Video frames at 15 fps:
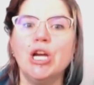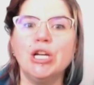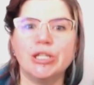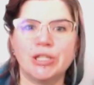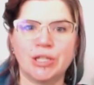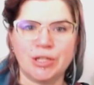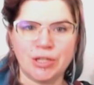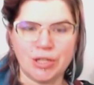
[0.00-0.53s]

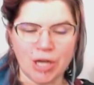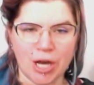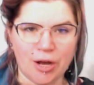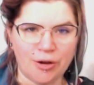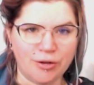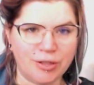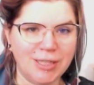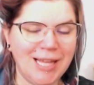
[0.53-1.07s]

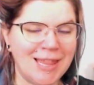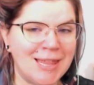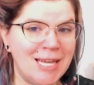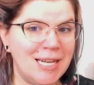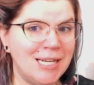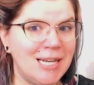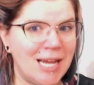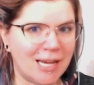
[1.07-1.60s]
So, the
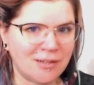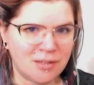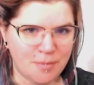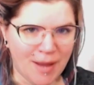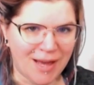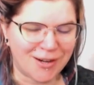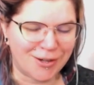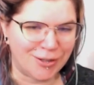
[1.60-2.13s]
next
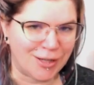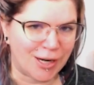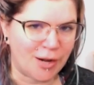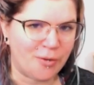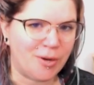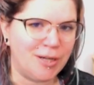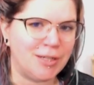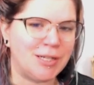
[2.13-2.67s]
pattern that I
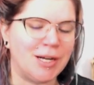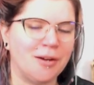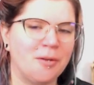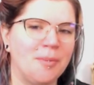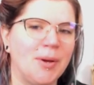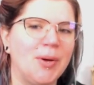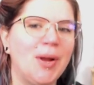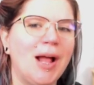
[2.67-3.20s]
want to talk
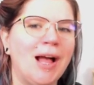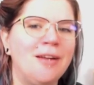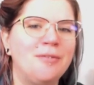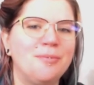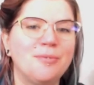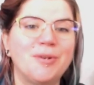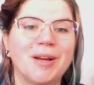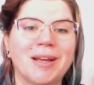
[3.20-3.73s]
about, I've
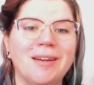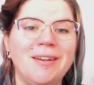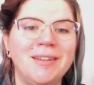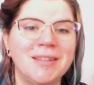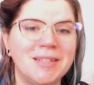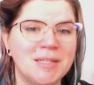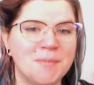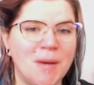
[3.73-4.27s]
been working
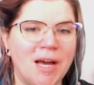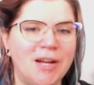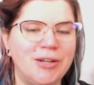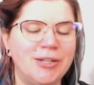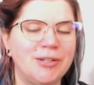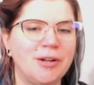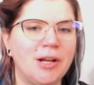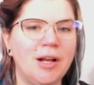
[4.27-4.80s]
on this
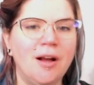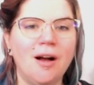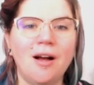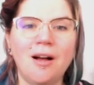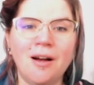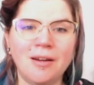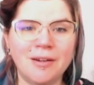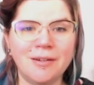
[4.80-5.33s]
pattern
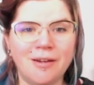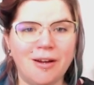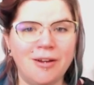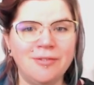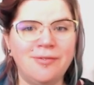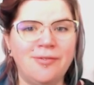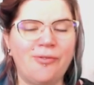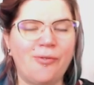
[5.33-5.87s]
on and
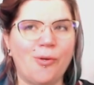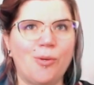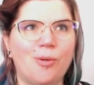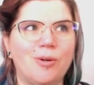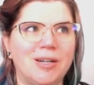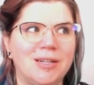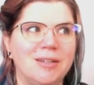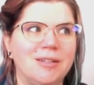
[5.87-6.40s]
off
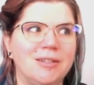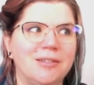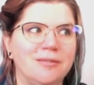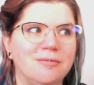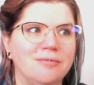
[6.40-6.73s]
for